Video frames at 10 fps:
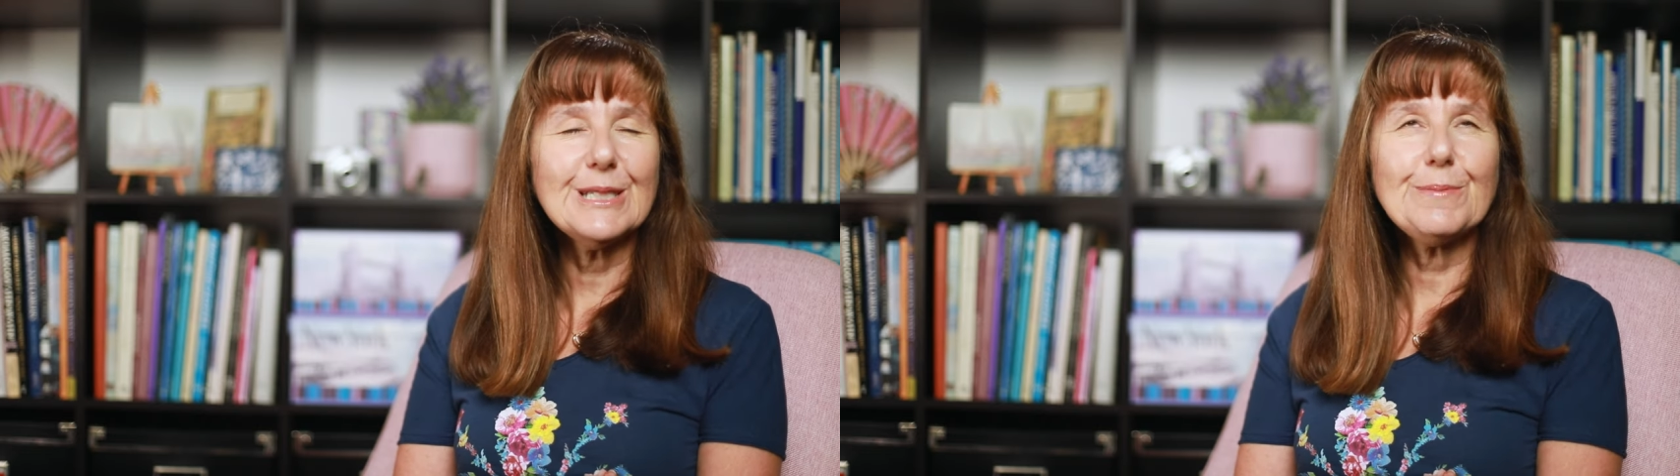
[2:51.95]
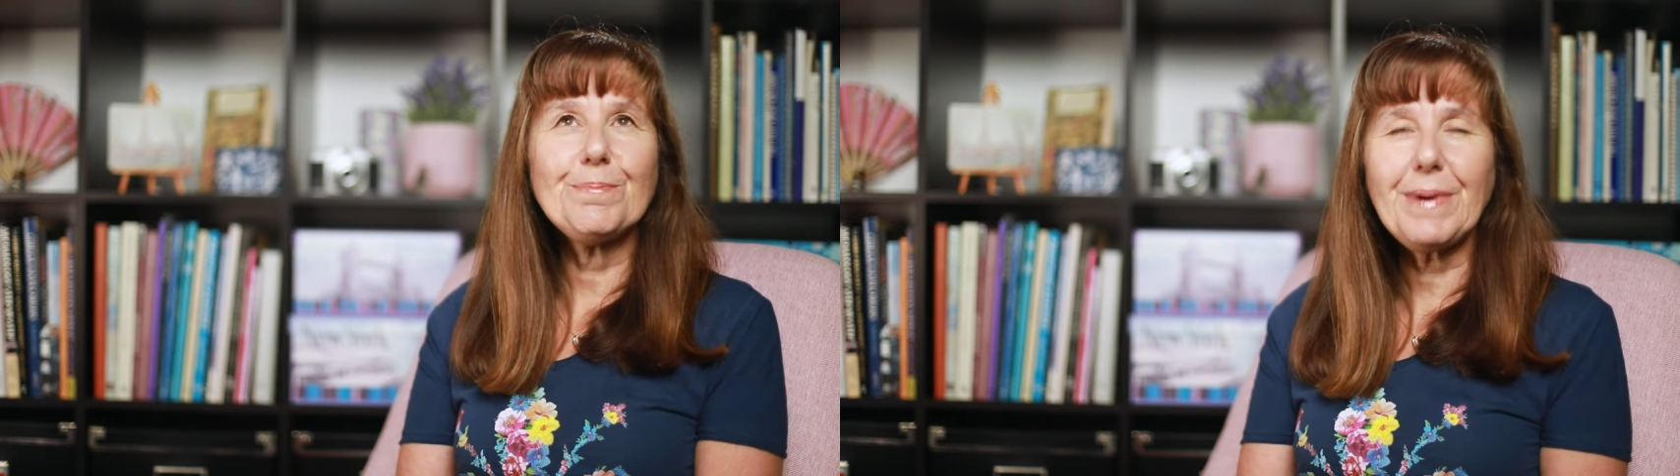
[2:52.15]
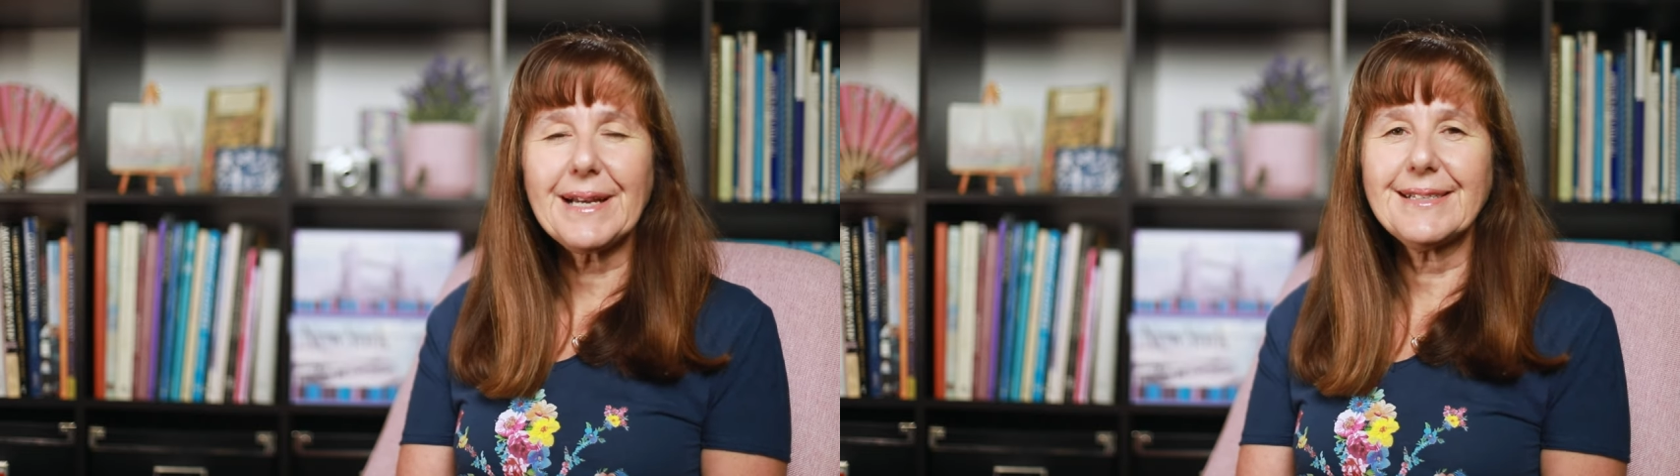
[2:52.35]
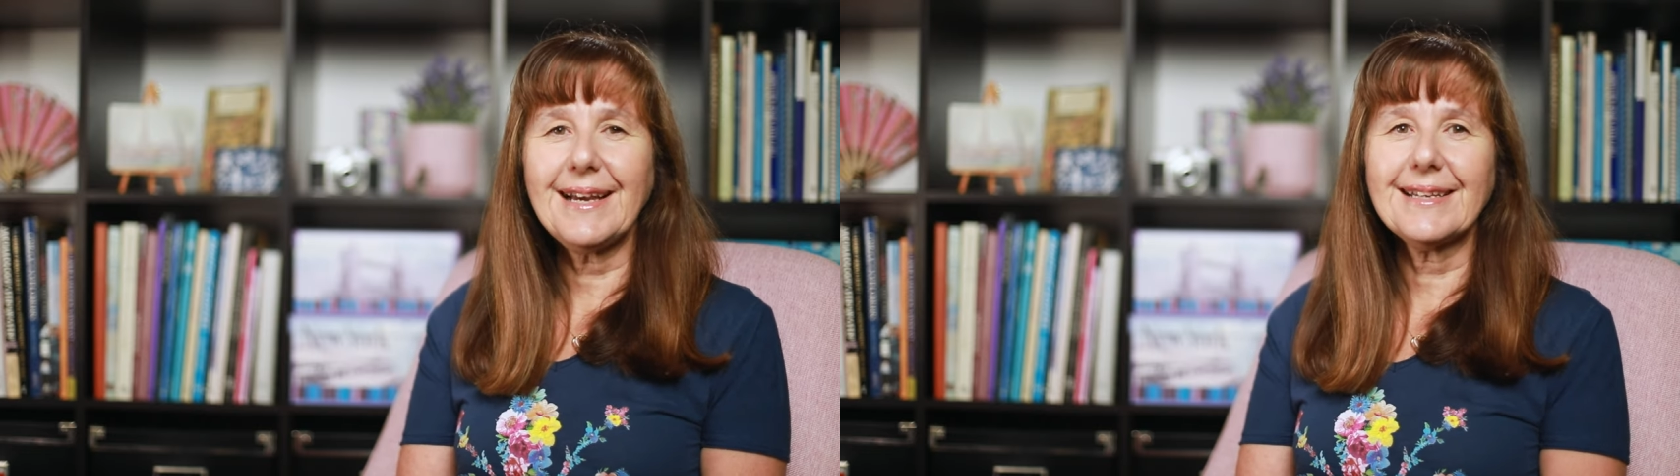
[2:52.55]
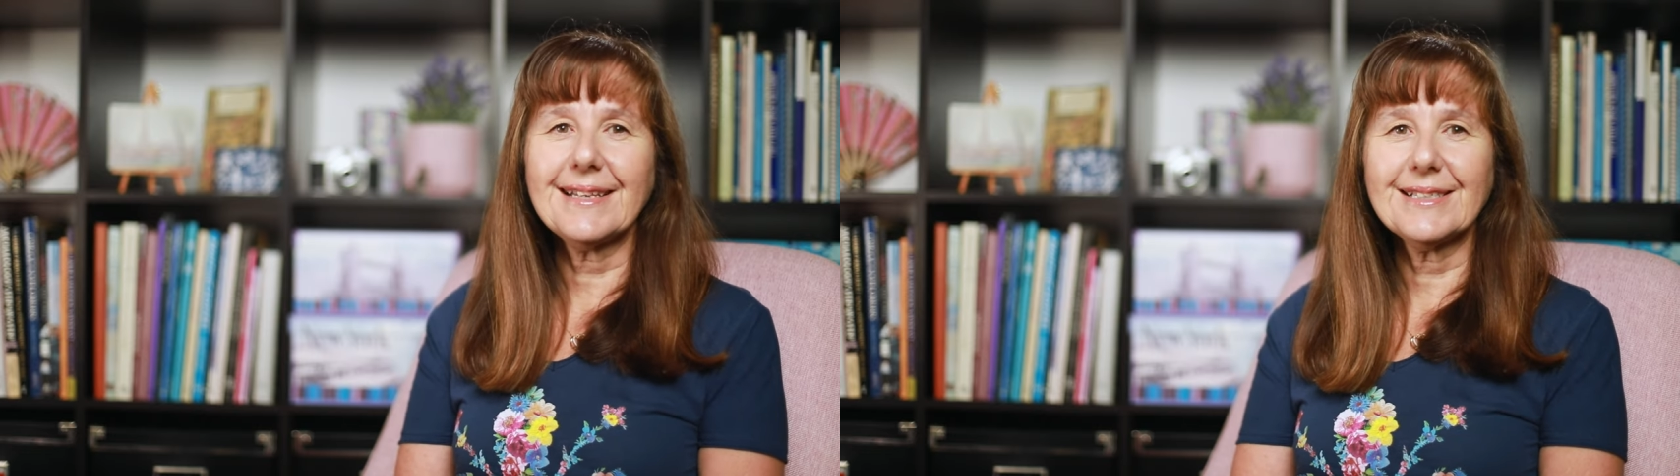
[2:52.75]

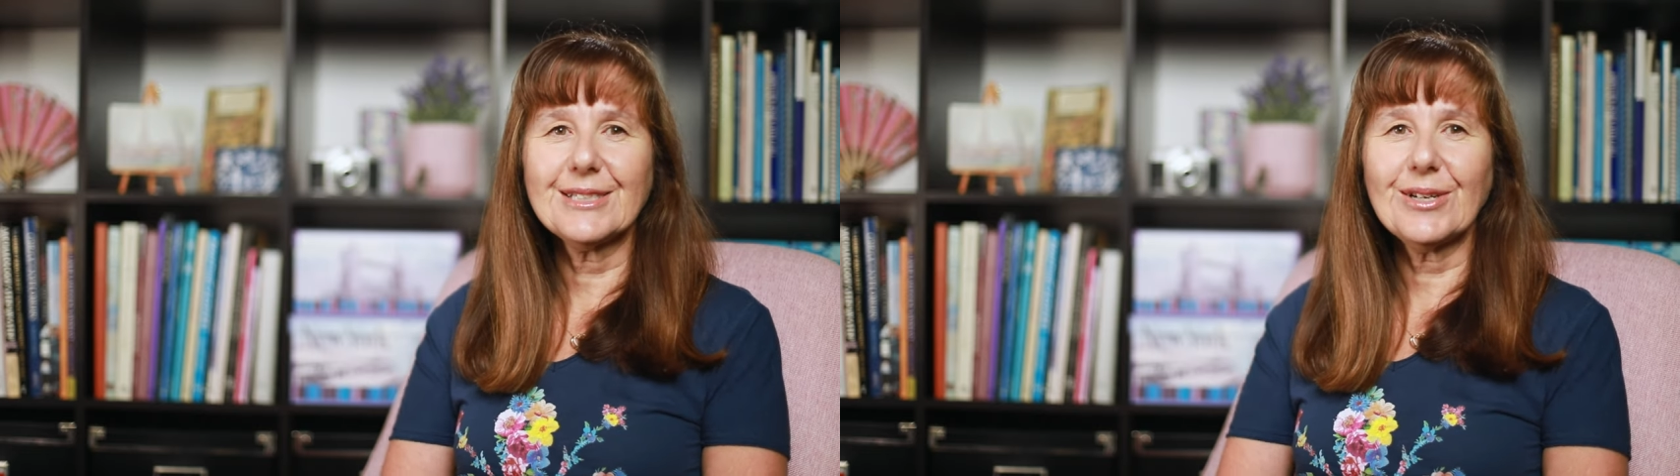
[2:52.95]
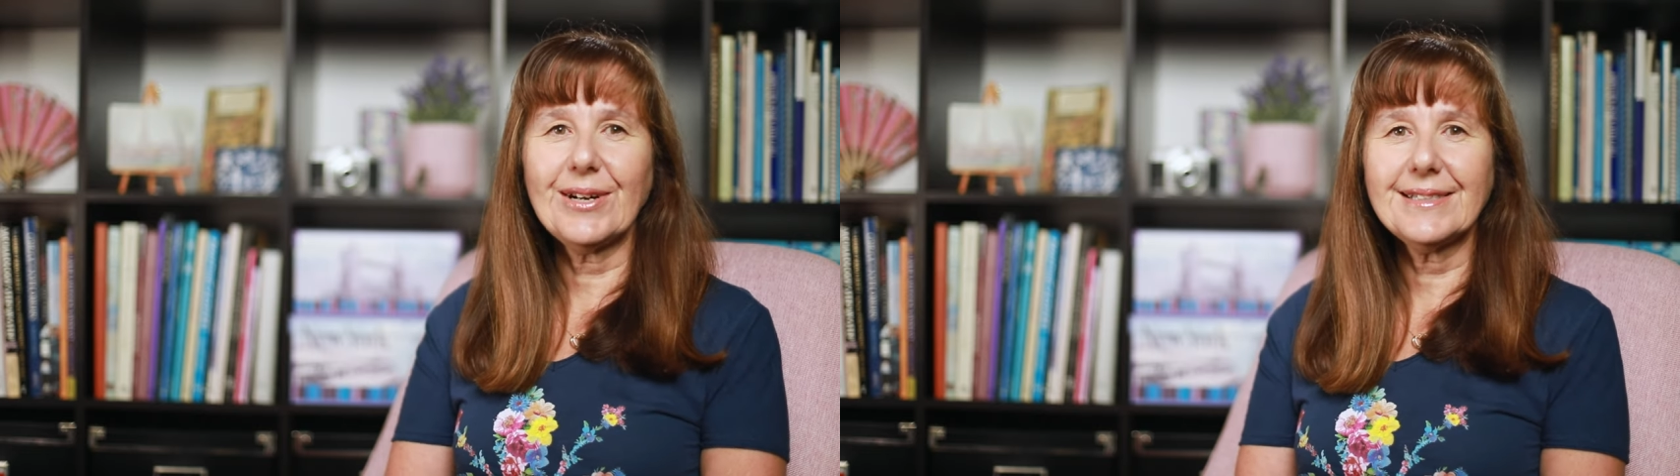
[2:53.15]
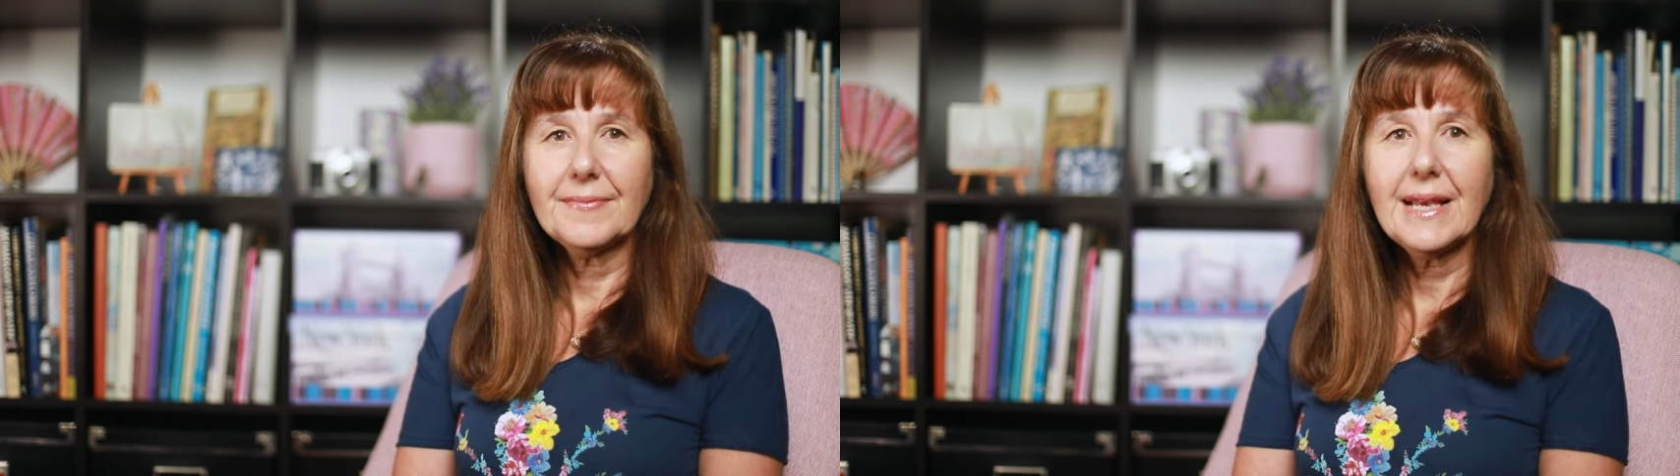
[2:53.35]
spectacular site.